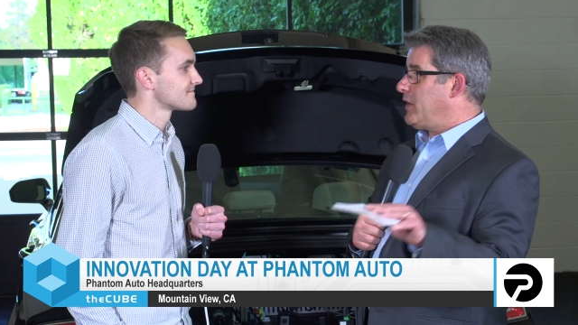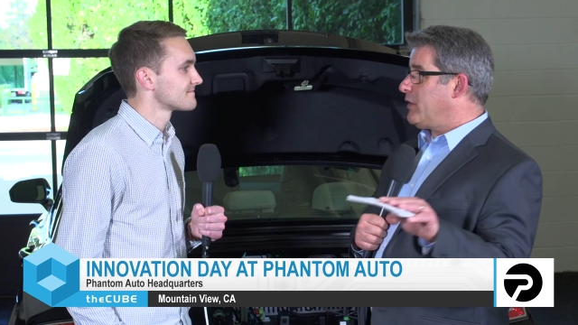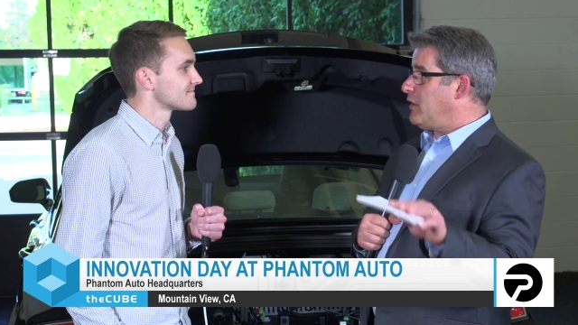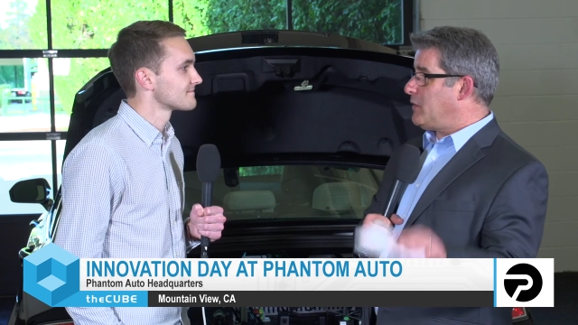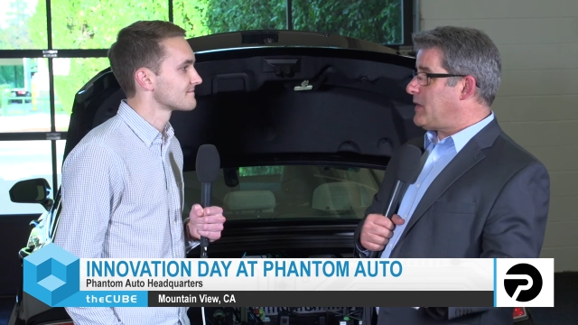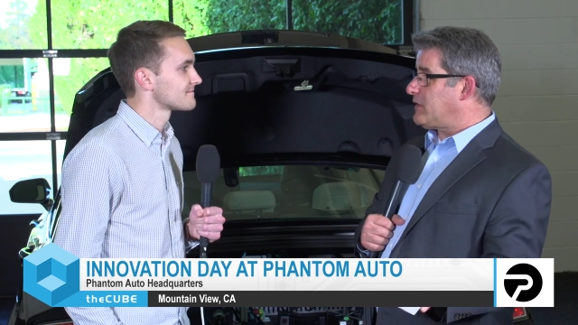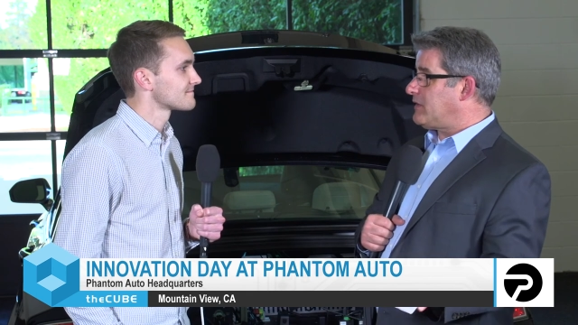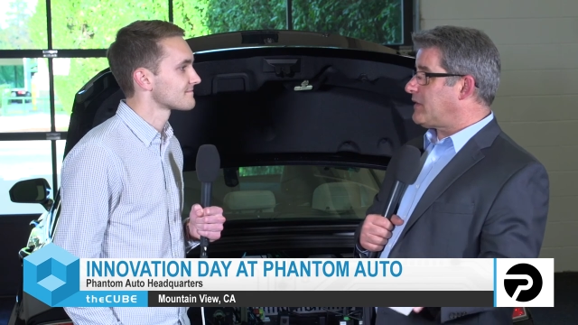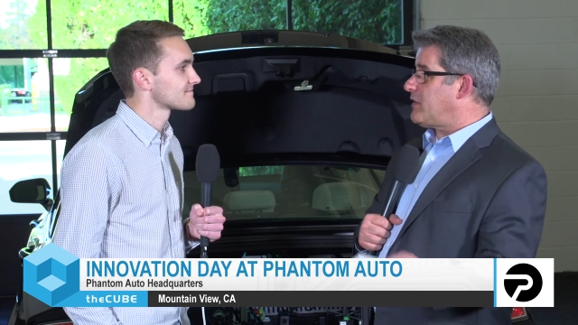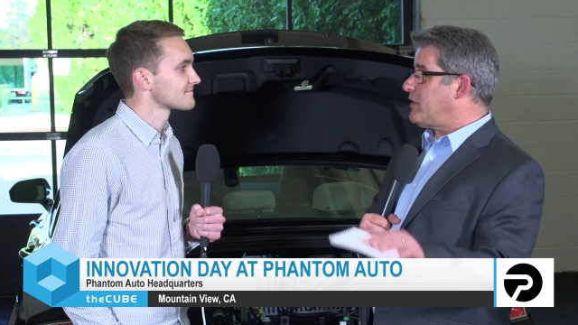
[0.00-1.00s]
Speaker 1: hear all about the
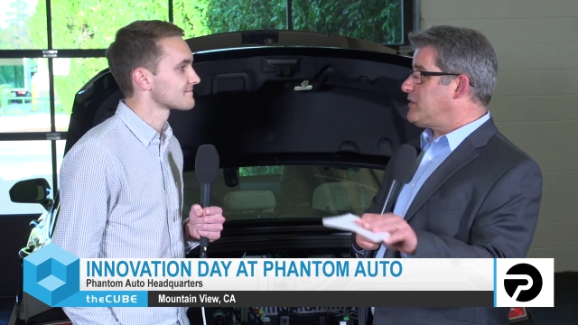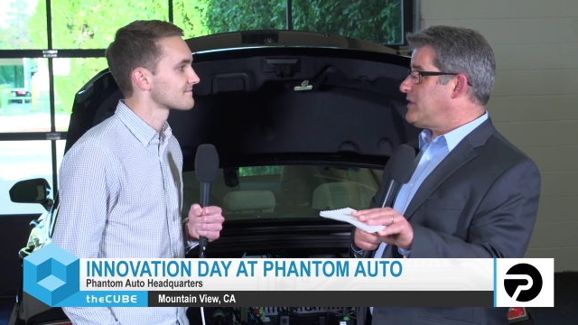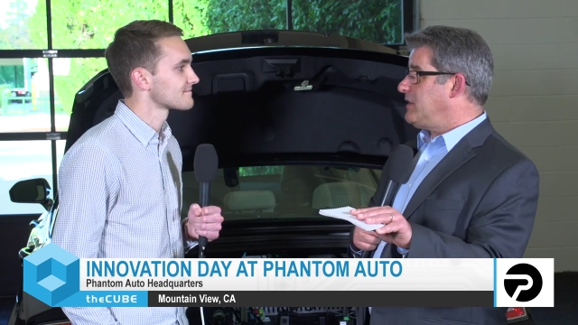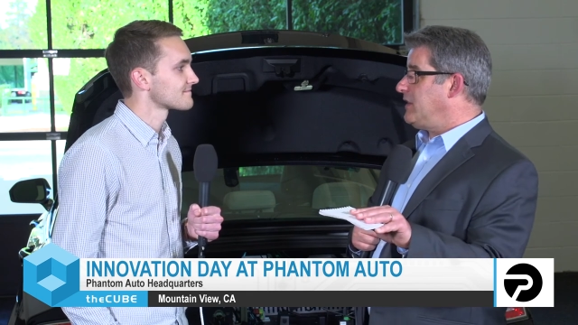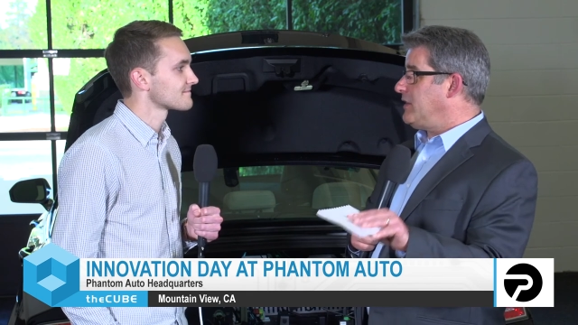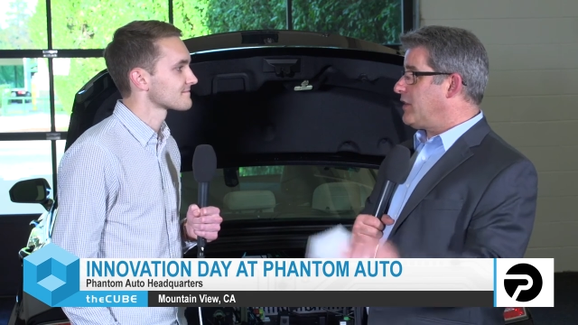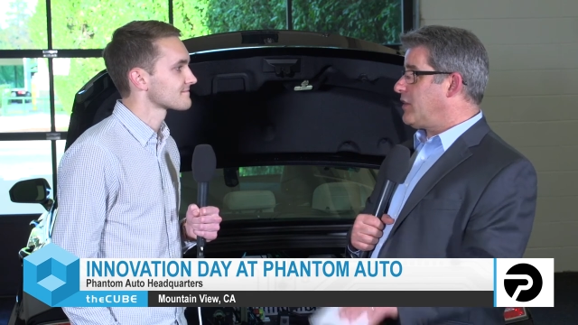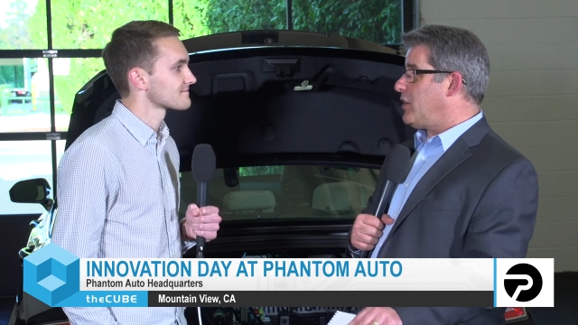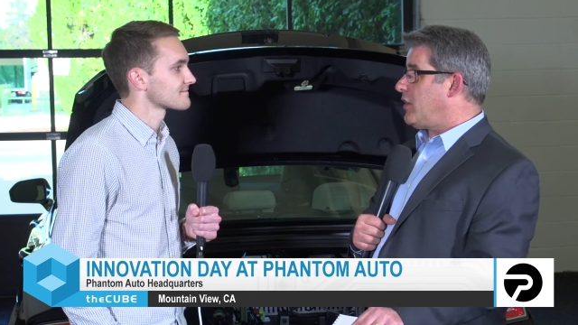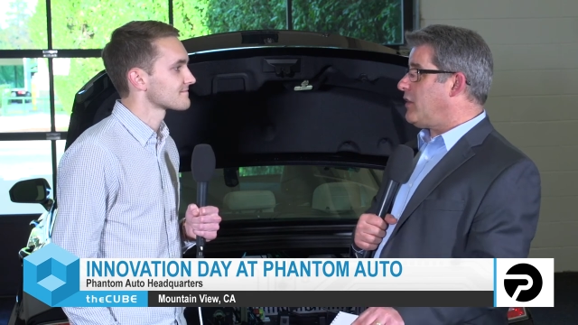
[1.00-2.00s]
technology and the
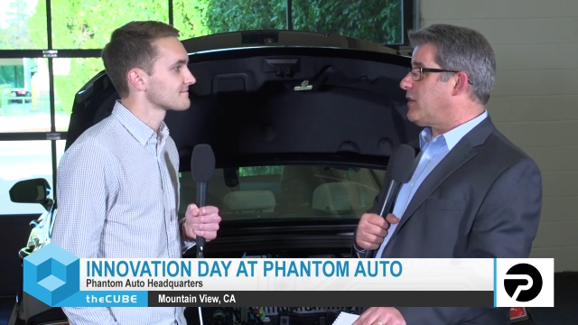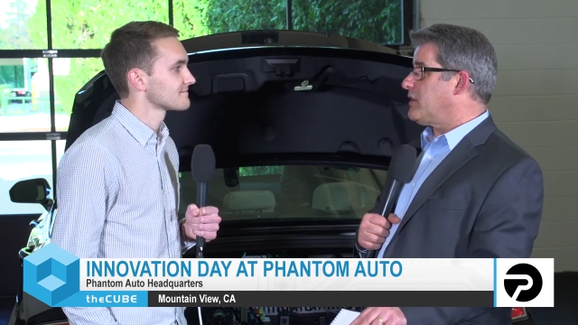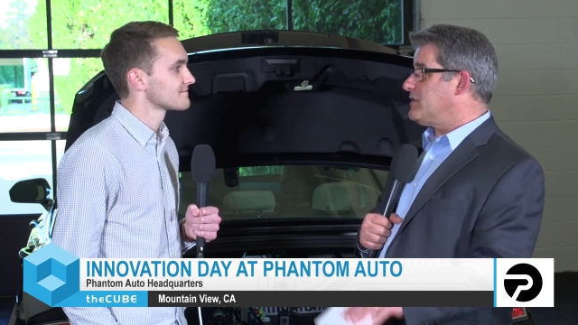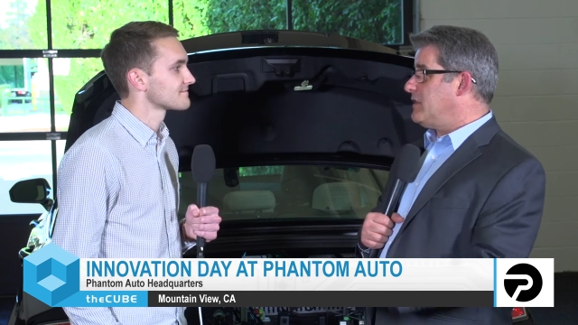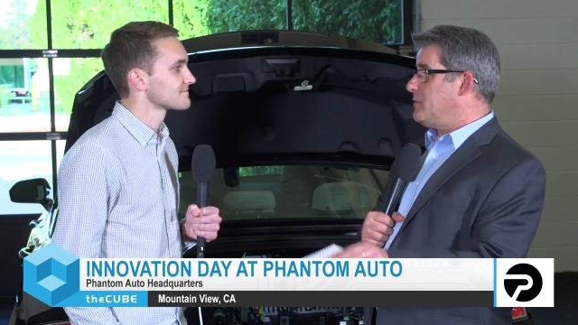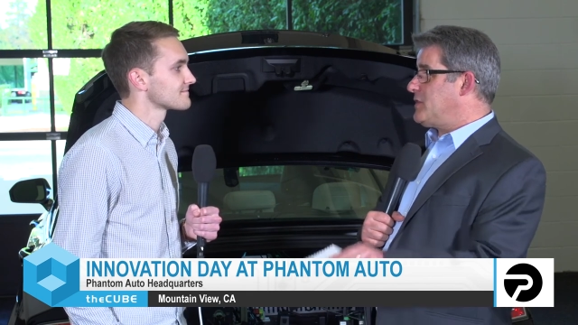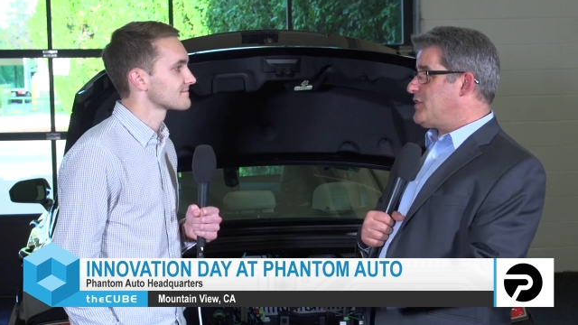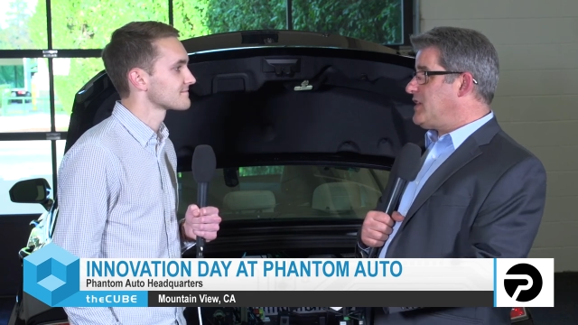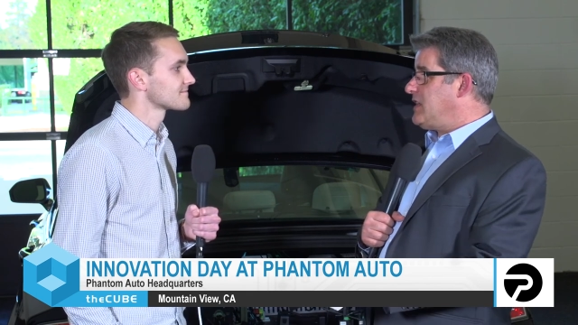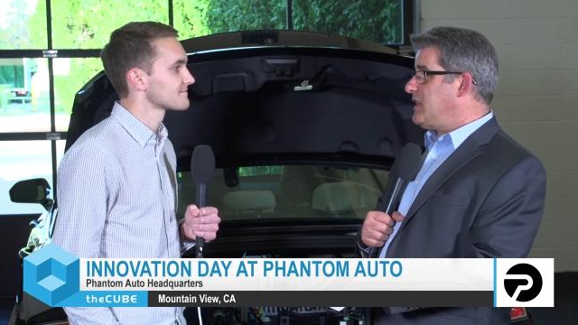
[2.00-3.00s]
cars and the
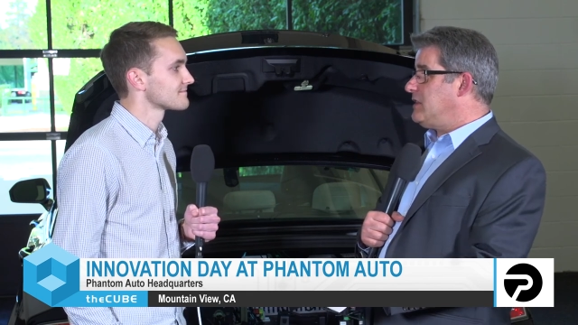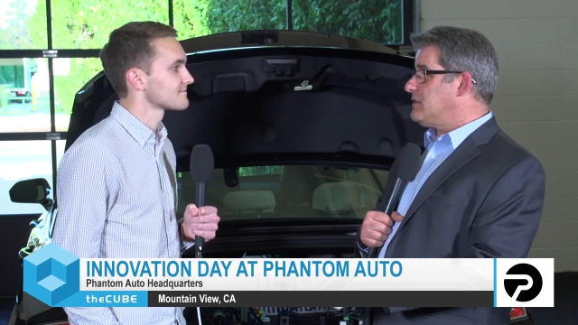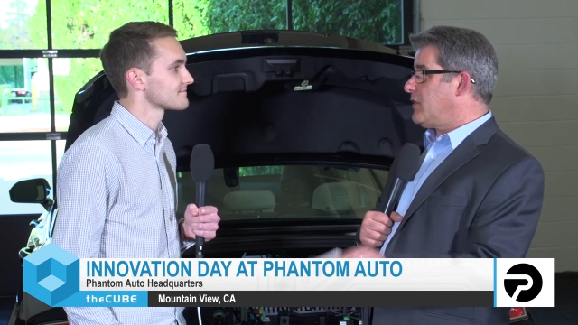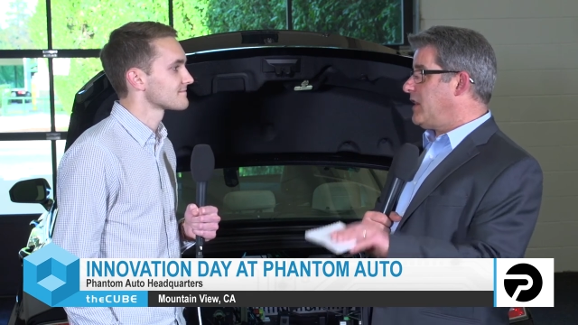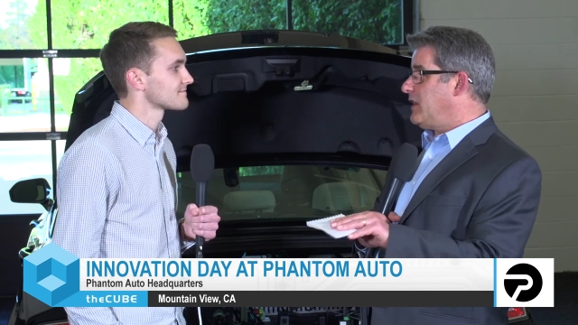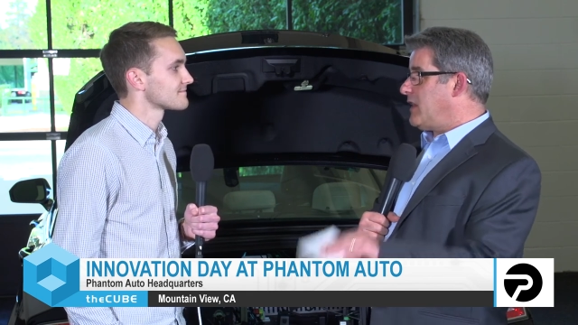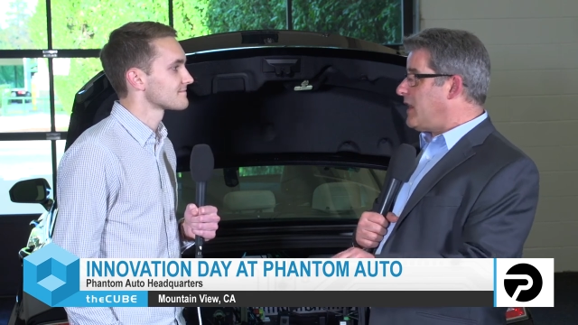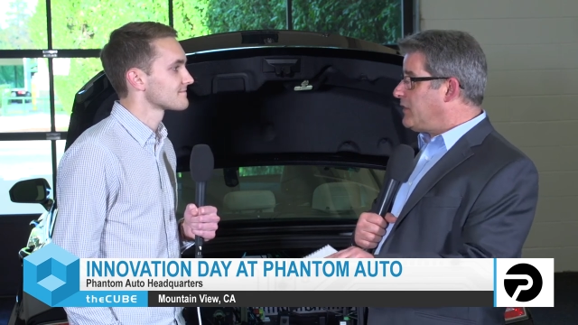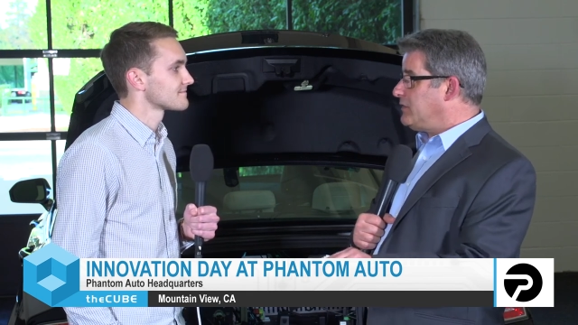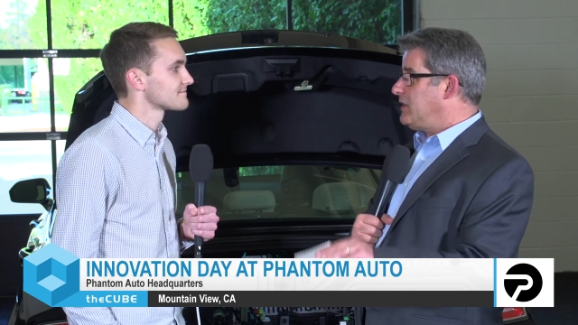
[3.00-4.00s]
machines, right, and
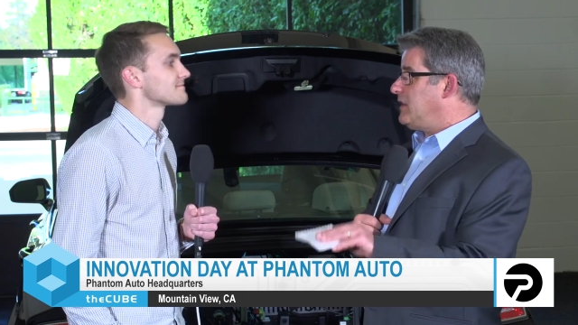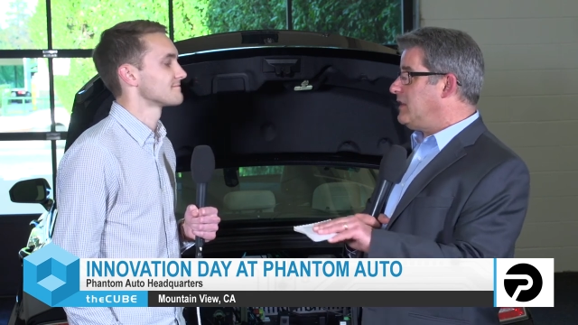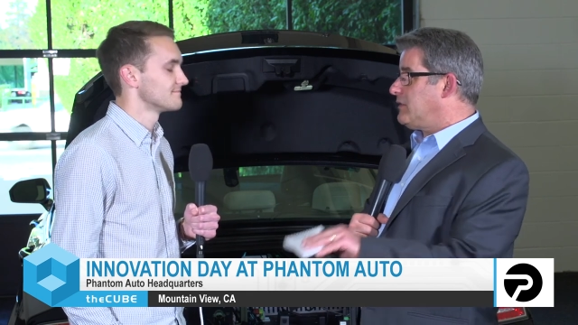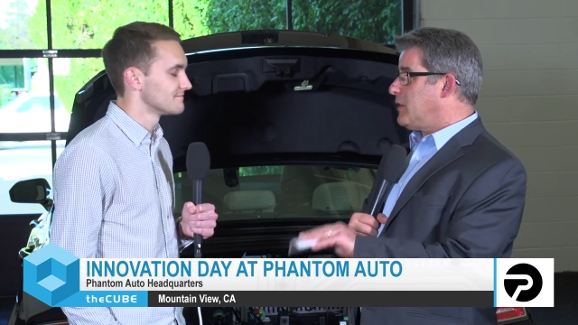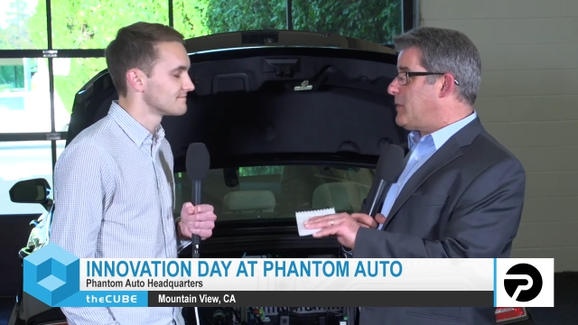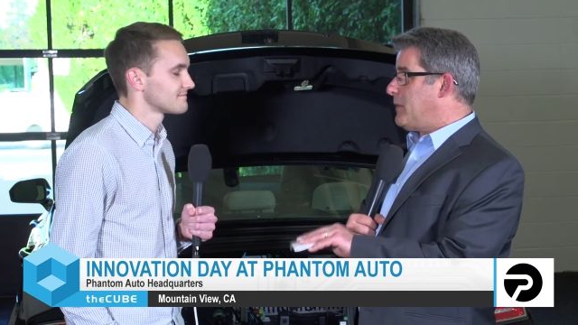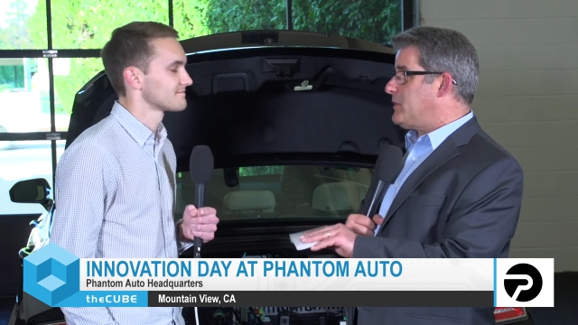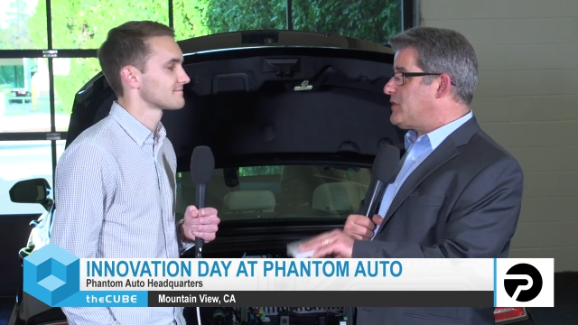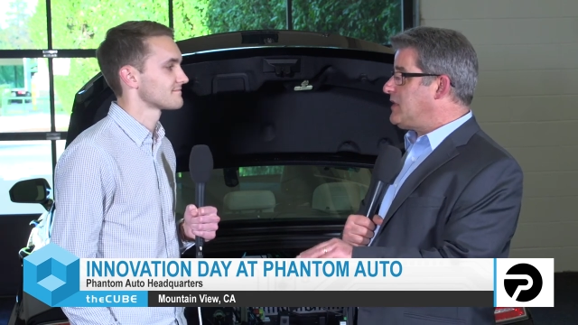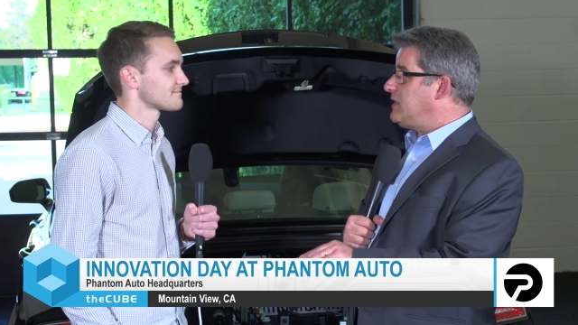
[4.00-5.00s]
IoT, and it's mm-hmm. all about
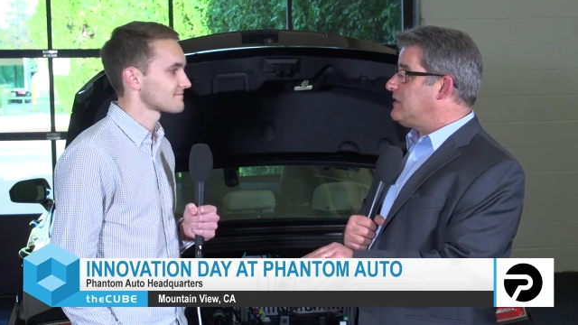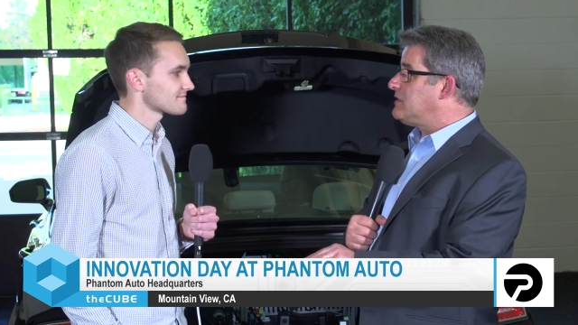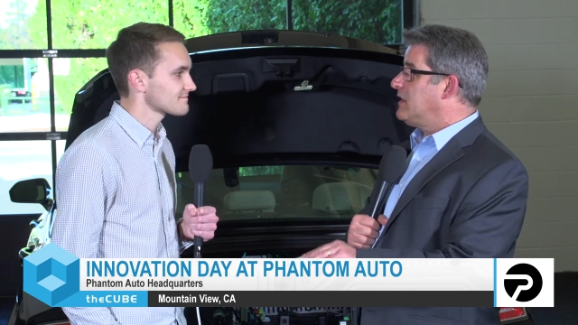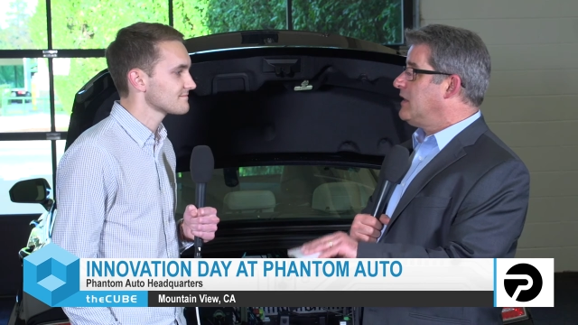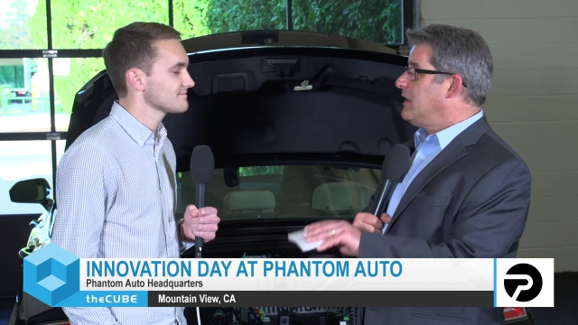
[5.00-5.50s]
machines.